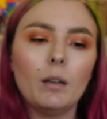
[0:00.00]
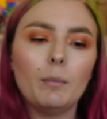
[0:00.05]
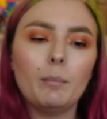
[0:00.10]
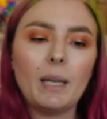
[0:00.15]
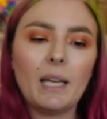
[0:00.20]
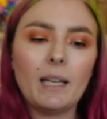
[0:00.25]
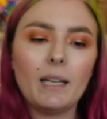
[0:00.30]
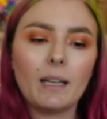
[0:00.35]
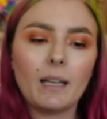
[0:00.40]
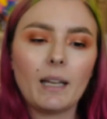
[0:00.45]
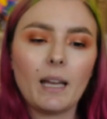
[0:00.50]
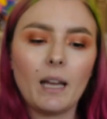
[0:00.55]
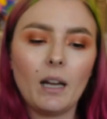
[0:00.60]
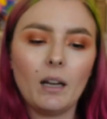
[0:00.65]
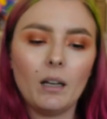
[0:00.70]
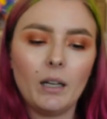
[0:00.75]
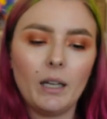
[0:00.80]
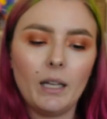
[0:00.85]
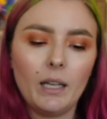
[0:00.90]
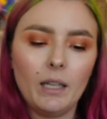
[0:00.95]
Peter
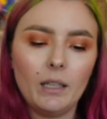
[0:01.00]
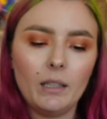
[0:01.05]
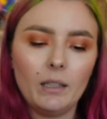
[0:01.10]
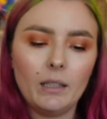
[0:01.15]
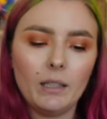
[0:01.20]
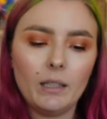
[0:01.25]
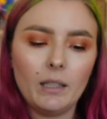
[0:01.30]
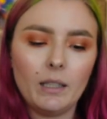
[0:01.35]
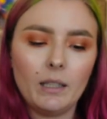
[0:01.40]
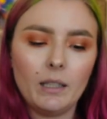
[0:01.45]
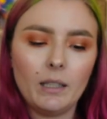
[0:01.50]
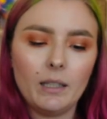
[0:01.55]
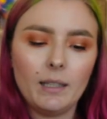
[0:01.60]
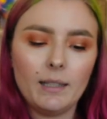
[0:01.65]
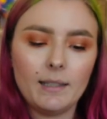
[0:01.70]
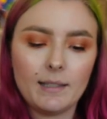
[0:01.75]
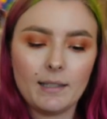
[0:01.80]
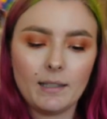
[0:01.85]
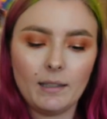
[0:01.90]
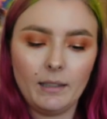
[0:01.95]
Carey,
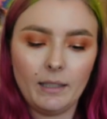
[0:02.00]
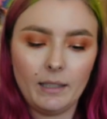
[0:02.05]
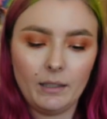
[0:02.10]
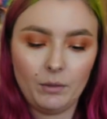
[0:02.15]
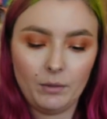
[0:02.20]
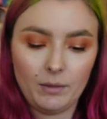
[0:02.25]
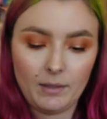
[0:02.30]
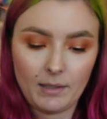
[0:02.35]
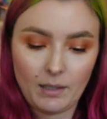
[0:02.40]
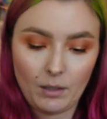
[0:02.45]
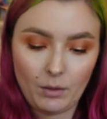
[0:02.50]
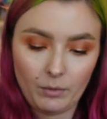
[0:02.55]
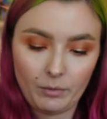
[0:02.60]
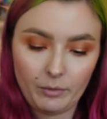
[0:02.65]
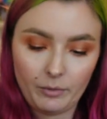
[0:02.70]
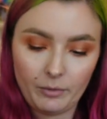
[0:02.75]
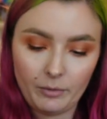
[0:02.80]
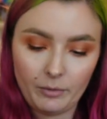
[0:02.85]
His Illegal Self.